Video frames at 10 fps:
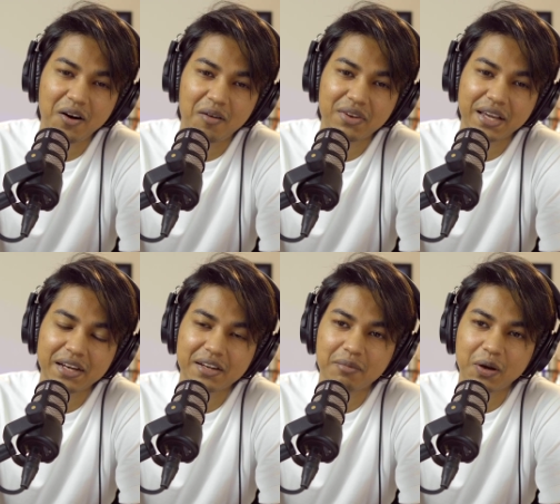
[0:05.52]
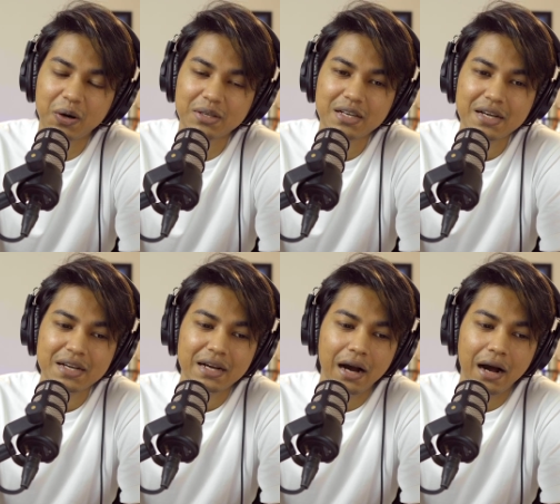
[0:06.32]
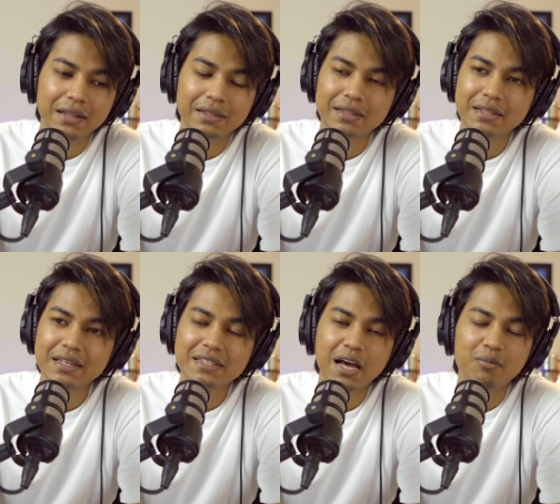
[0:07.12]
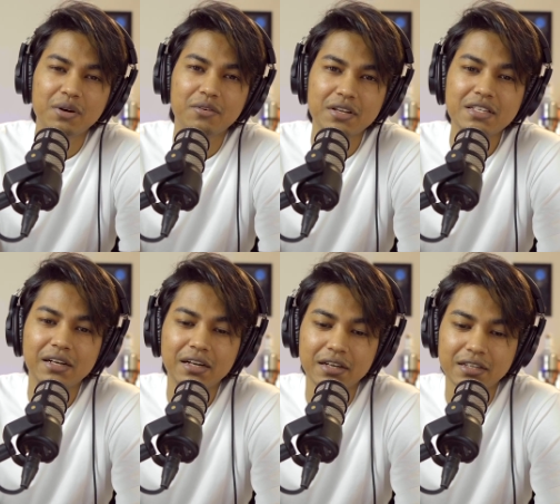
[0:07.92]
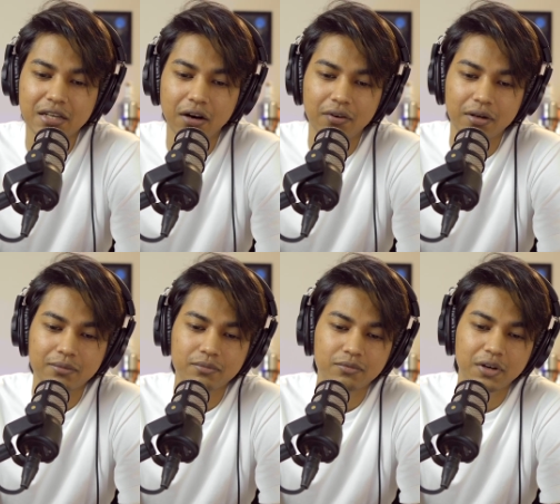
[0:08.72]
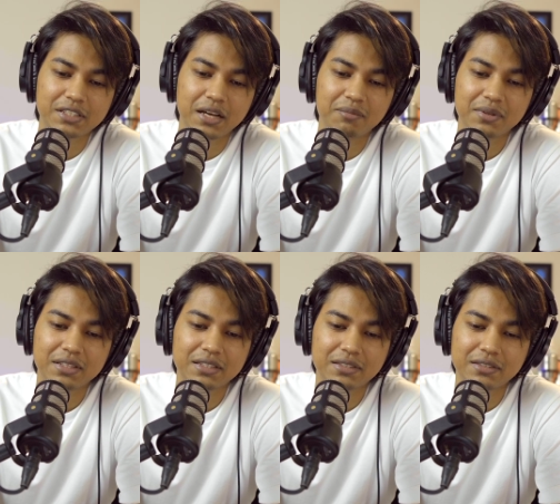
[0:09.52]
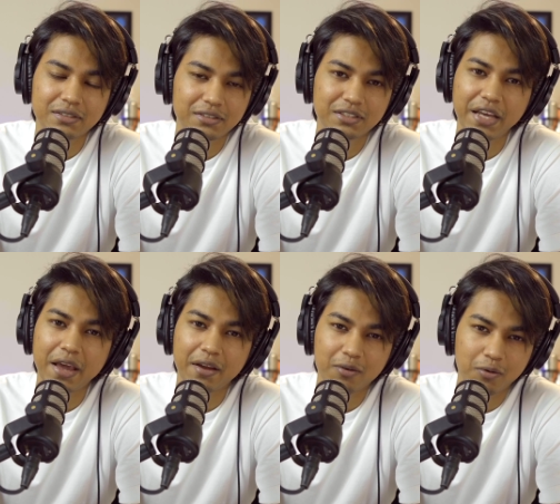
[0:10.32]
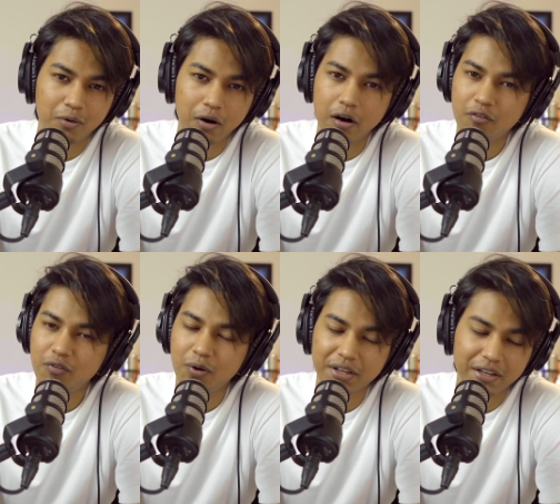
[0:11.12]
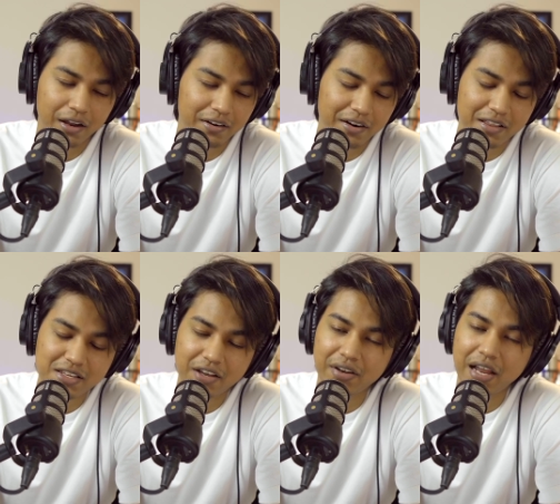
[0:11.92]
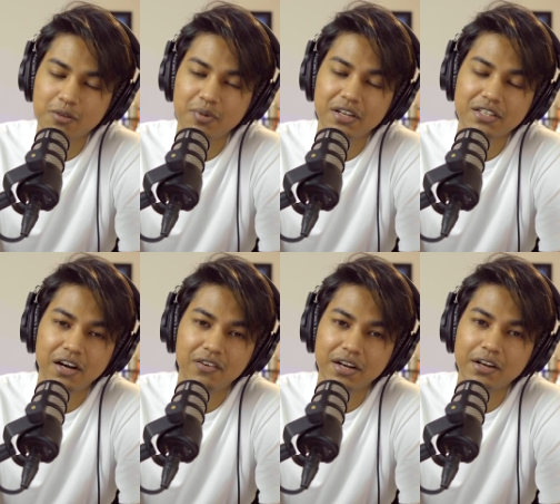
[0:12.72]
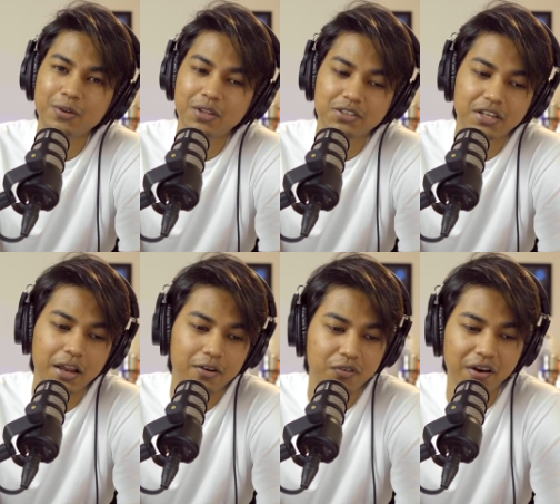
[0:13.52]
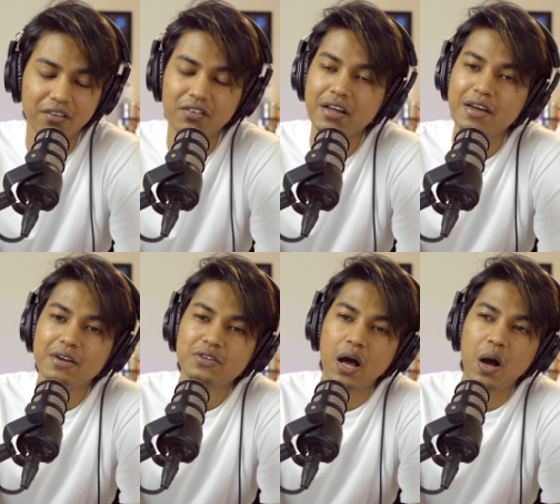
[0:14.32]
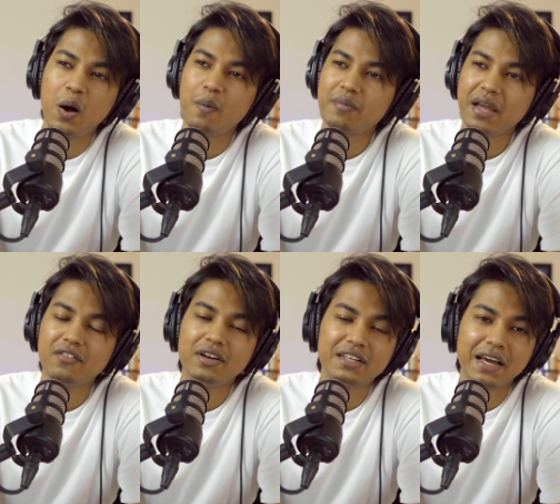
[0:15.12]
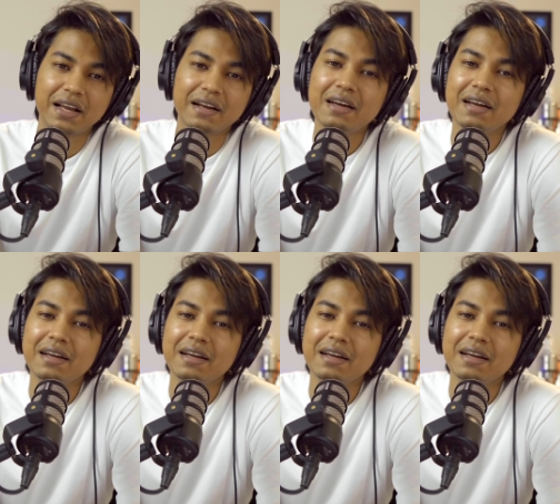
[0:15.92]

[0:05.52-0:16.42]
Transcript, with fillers: complicated because uh, these have been recently discovered. For example, this J1407 uh, has been discovered in 2012. So it will take